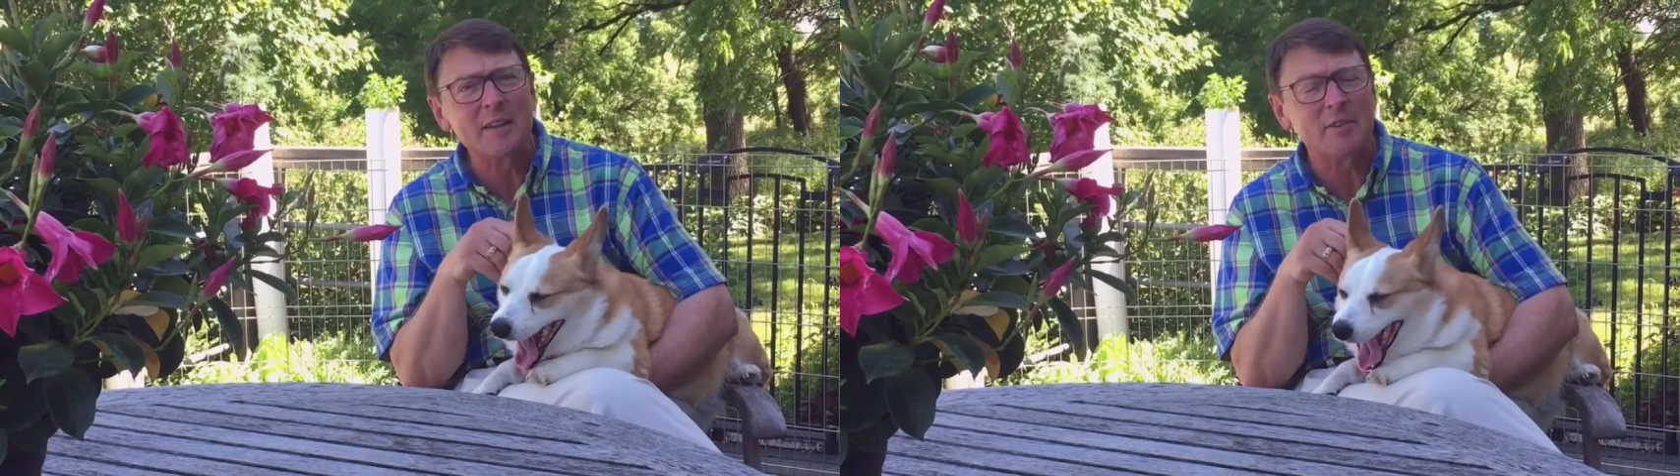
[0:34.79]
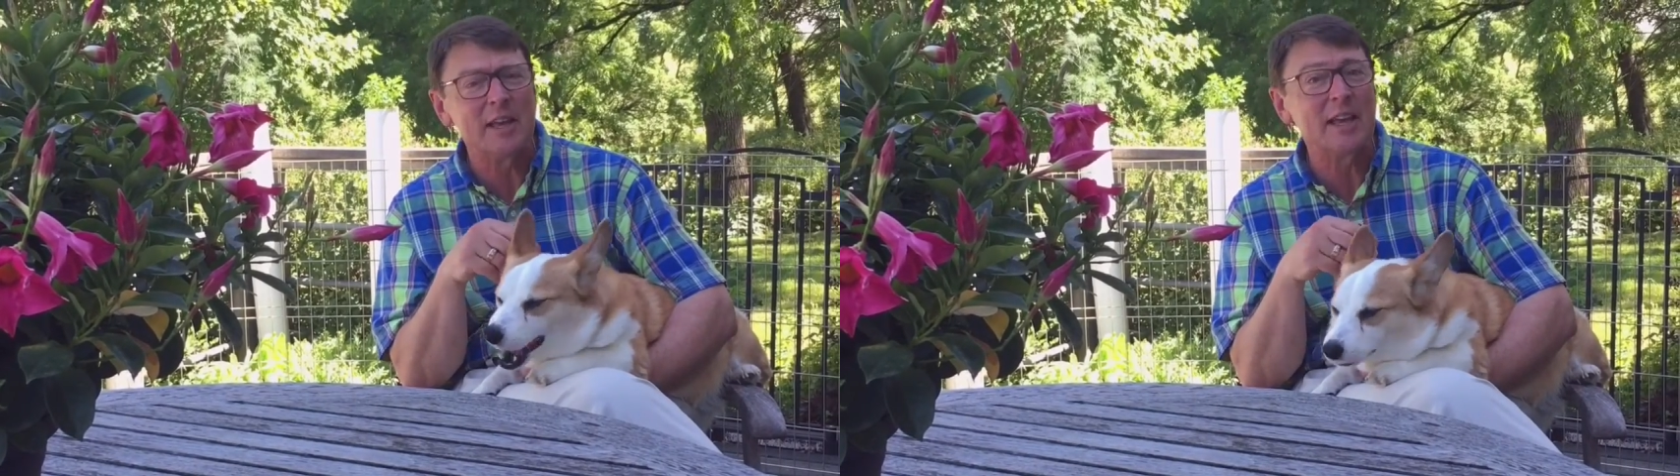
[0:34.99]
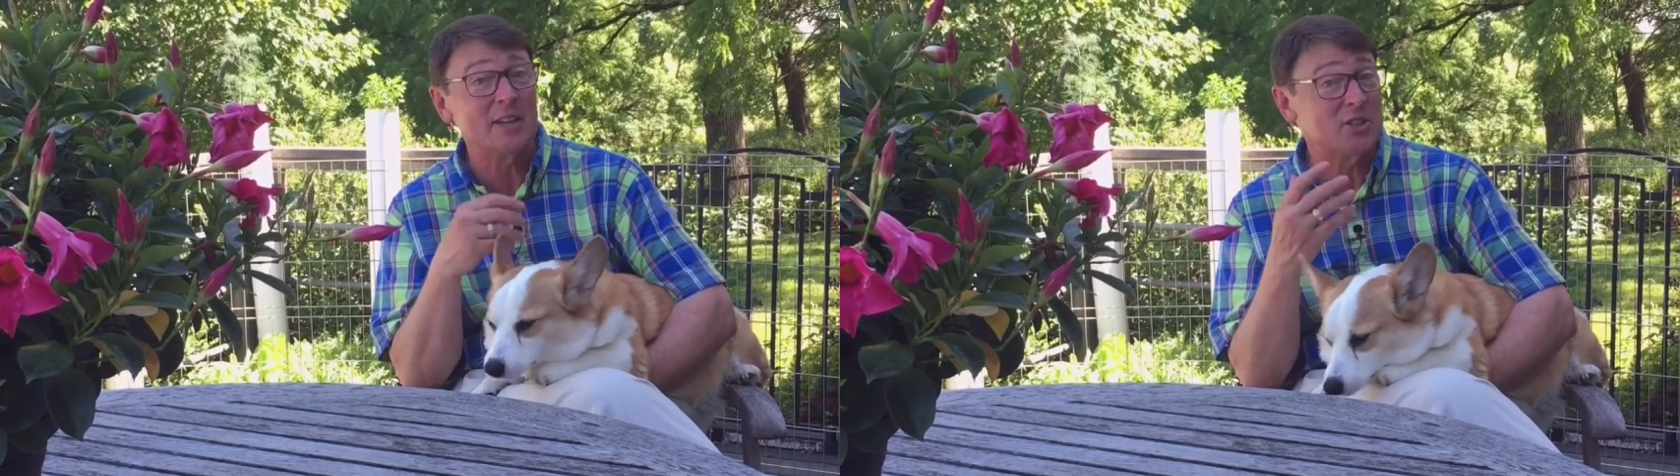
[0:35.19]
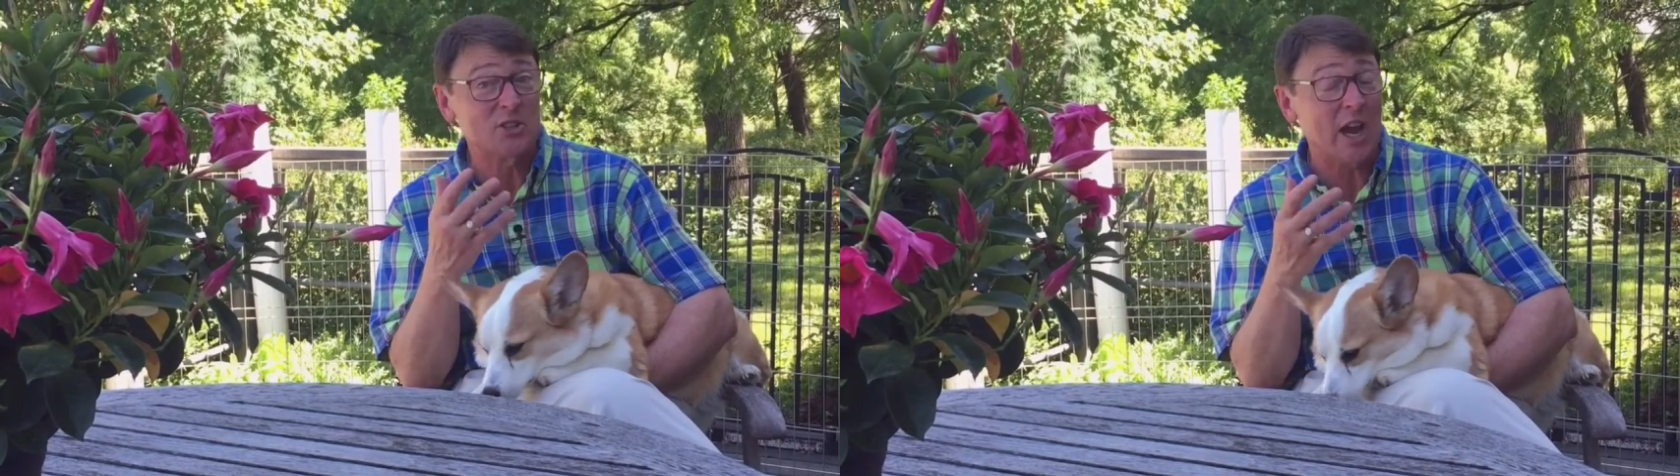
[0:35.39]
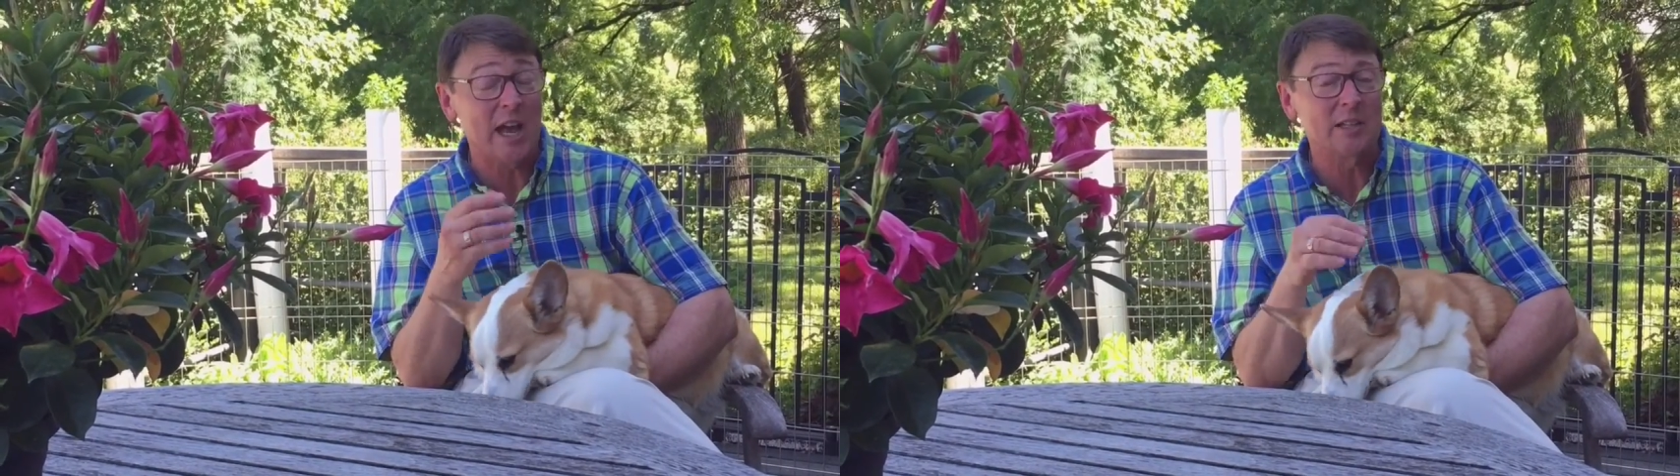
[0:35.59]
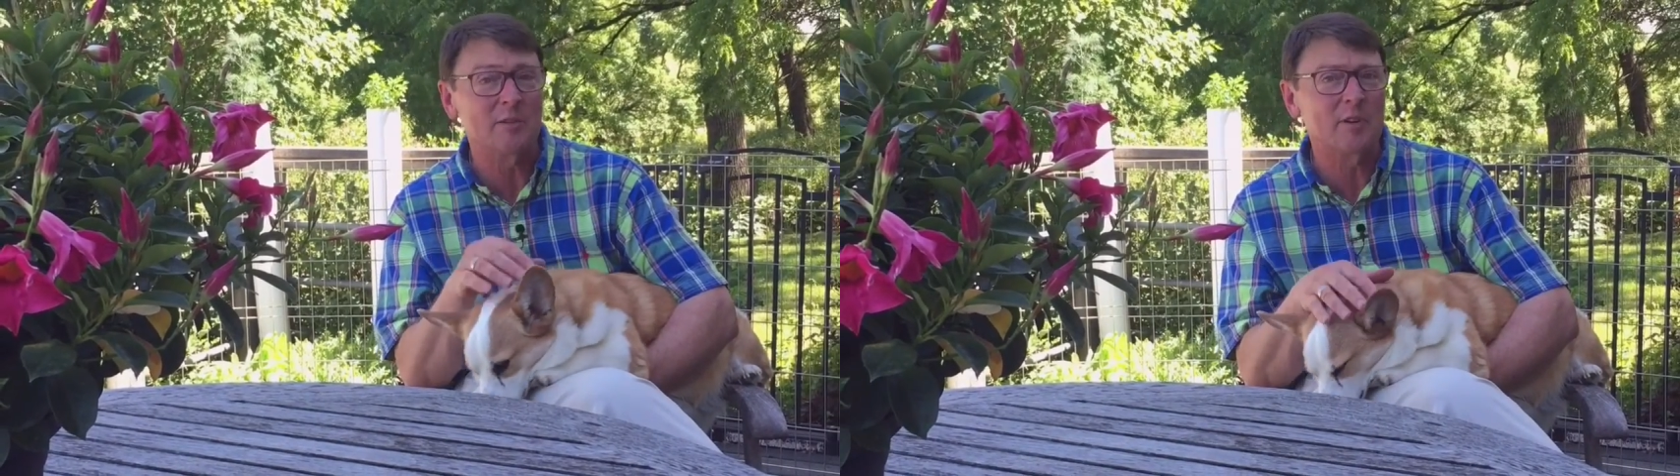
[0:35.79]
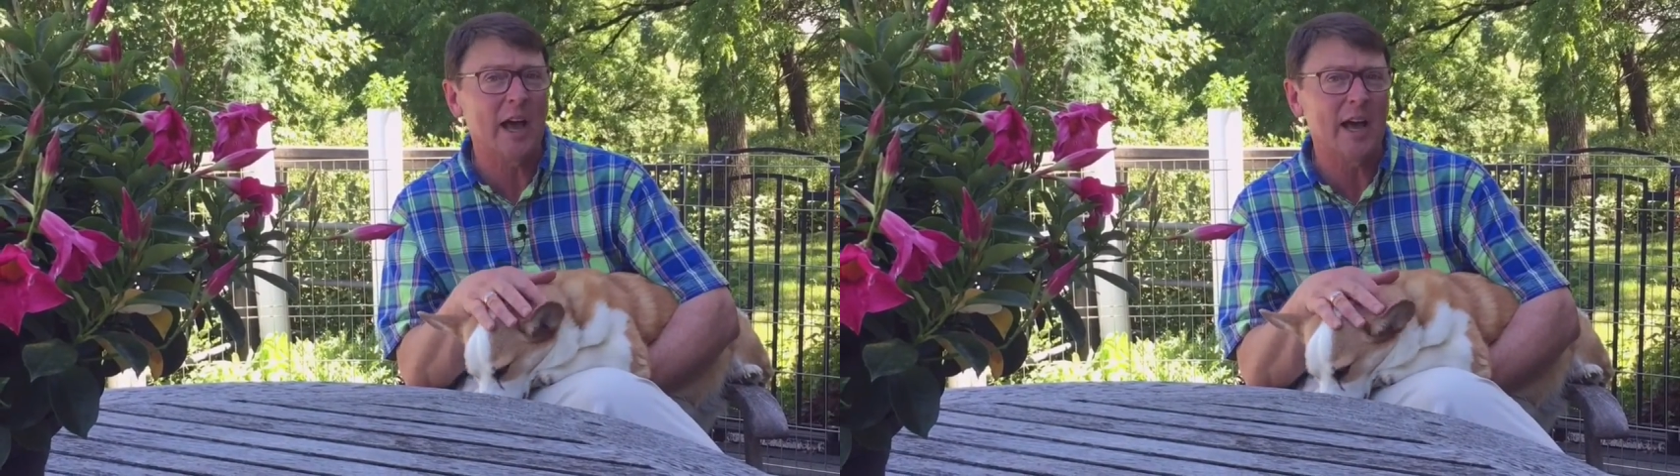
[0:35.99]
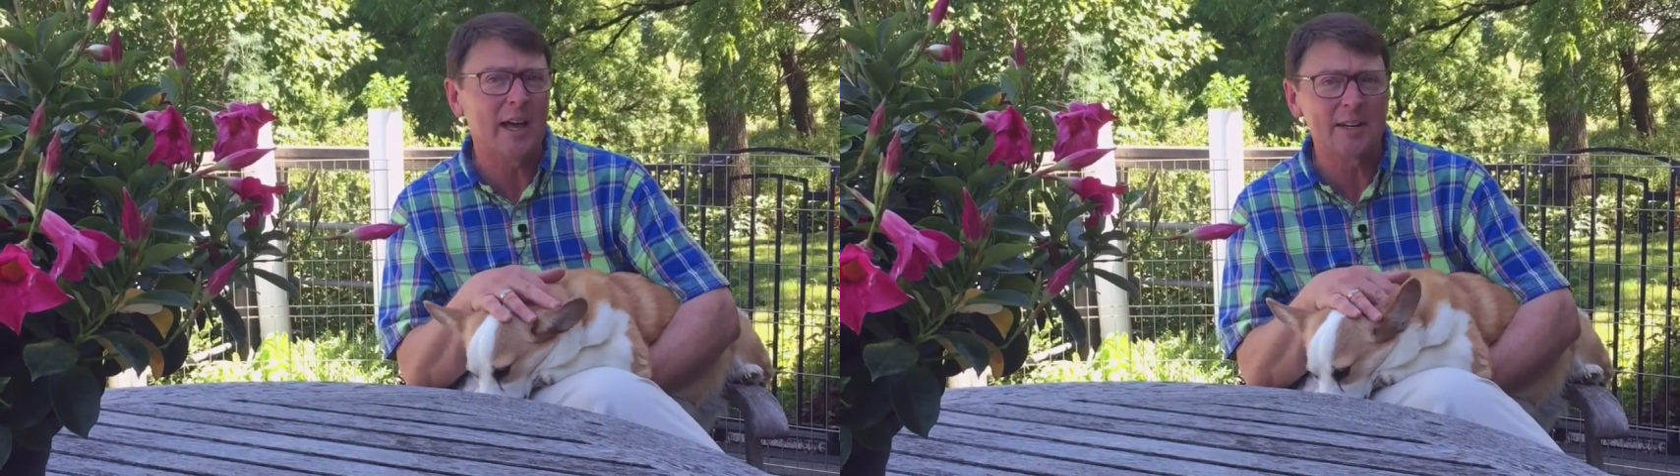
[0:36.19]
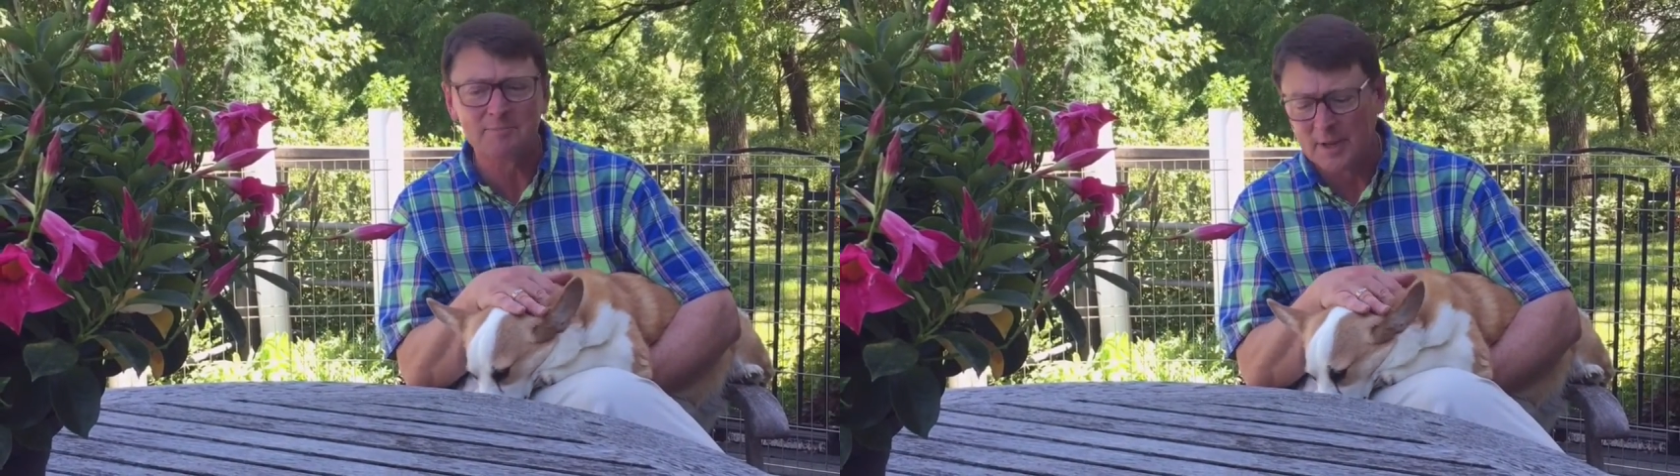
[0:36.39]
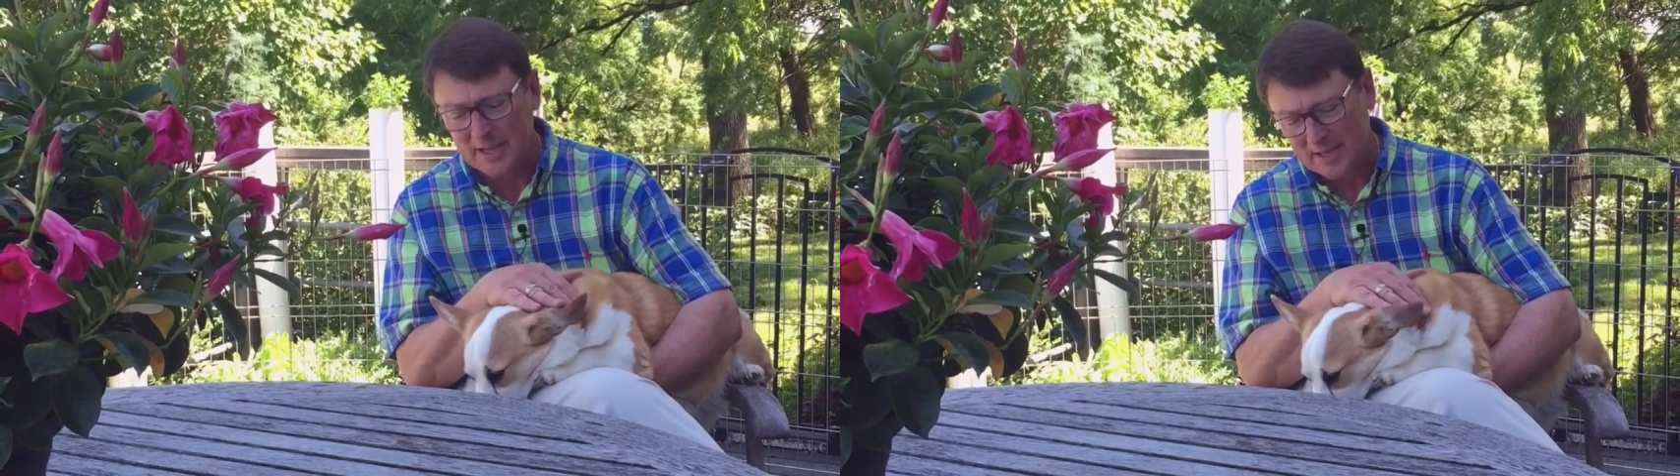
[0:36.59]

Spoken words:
living as a child of God,